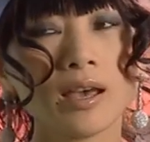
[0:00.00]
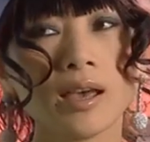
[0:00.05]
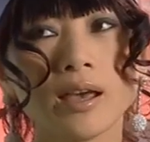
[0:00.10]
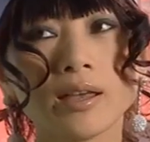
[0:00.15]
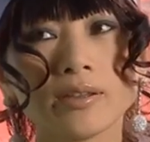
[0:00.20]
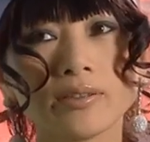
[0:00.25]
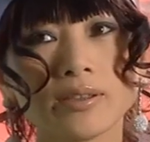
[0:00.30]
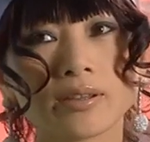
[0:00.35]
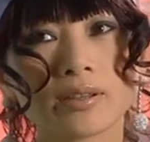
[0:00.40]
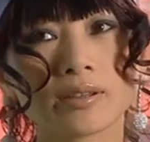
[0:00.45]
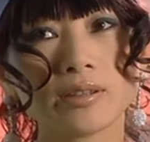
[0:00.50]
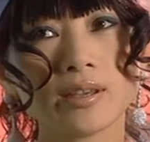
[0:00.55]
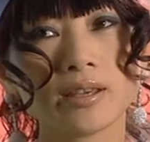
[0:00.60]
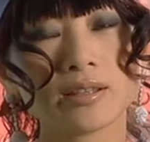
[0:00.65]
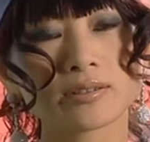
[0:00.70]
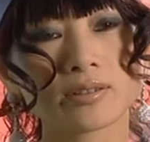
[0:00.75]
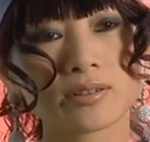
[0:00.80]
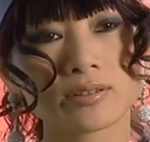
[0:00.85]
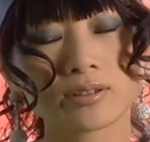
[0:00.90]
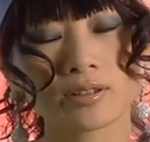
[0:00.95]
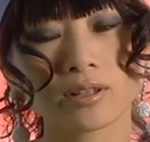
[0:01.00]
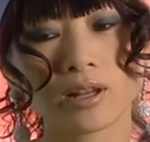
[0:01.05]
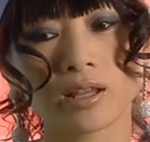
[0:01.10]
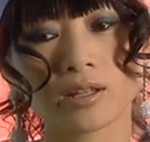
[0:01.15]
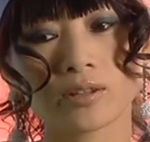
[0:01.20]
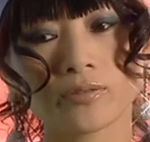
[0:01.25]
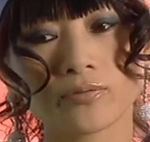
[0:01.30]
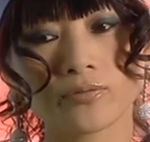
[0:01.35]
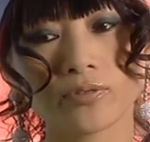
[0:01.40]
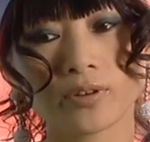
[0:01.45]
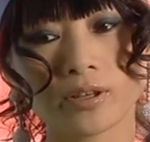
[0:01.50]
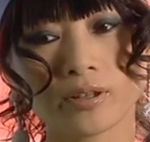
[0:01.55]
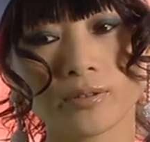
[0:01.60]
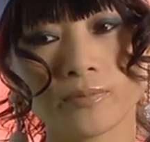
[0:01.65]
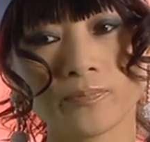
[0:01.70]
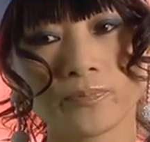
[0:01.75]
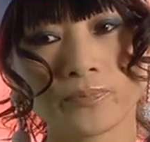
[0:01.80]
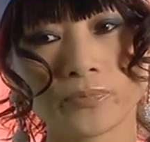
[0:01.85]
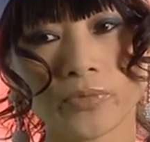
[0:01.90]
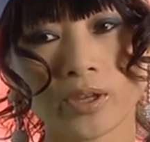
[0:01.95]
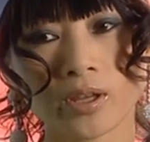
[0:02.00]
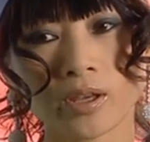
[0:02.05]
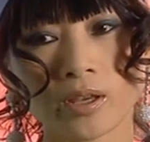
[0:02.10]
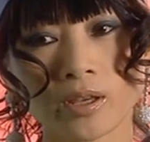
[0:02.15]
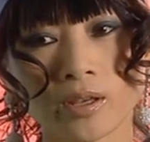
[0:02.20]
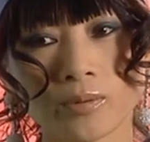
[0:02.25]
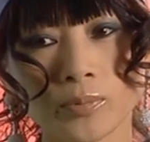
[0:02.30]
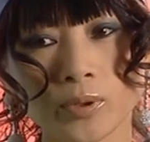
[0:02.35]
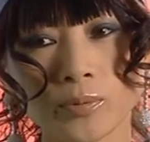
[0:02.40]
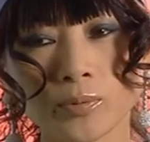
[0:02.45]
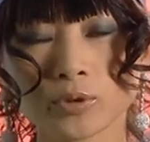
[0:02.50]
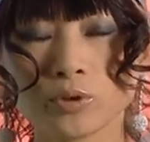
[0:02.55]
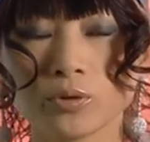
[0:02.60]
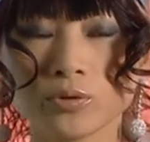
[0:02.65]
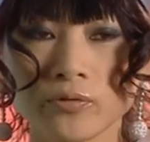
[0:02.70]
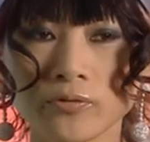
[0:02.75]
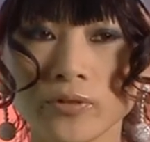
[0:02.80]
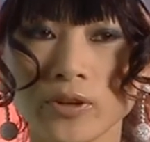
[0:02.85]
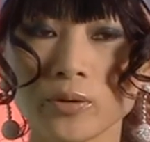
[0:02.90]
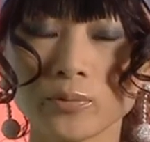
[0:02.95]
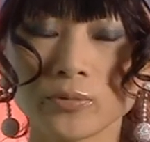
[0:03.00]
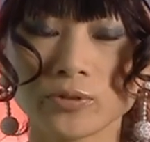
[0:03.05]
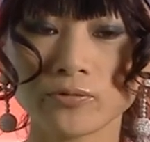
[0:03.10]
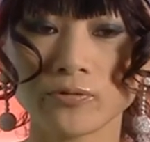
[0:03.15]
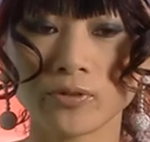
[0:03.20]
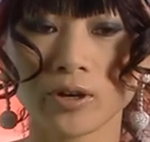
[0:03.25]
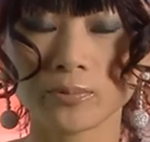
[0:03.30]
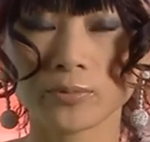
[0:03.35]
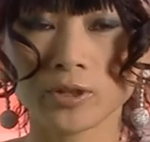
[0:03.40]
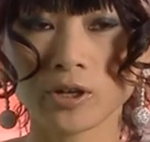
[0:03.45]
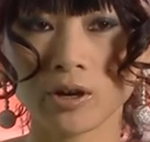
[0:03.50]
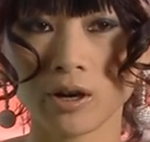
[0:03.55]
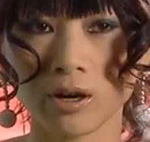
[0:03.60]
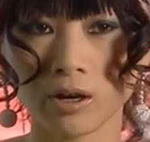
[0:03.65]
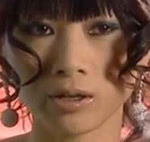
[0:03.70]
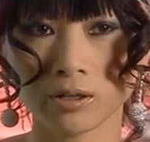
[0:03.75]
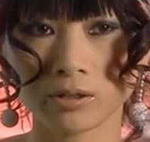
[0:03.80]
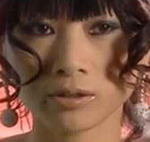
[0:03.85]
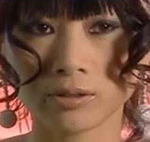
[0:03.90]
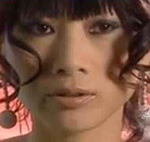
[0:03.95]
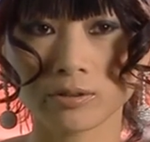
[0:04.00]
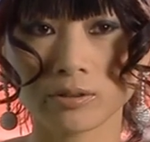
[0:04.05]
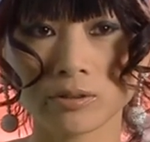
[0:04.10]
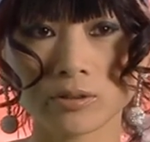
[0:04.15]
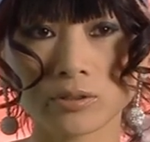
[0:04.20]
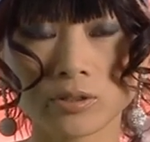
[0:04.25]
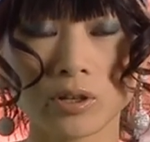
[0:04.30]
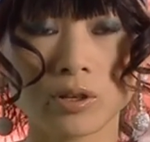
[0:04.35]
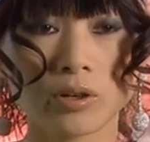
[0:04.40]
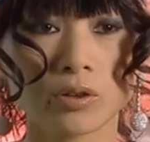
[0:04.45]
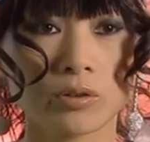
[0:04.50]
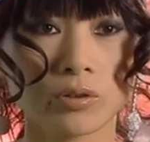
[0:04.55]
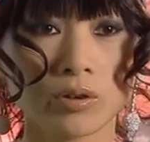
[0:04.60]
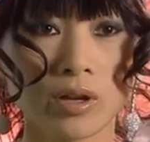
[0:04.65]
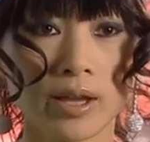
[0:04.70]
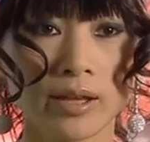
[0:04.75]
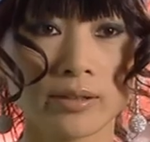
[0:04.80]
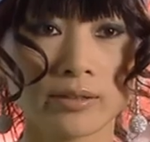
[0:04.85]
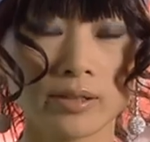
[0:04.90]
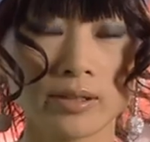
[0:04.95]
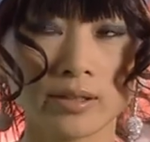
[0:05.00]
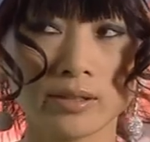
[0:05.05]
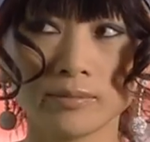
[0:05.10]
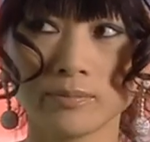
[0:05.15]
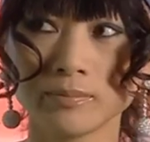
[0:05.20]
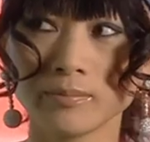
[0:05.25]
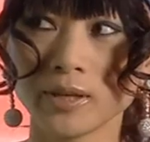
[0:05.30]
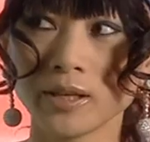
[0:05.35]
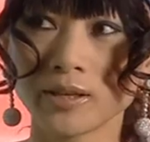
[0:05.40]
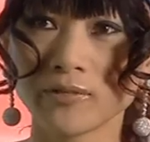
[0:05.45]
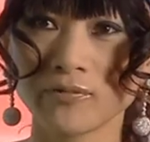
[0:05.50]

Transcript: I think, yes, there's a lot of people do films from their heart, their soul, and they make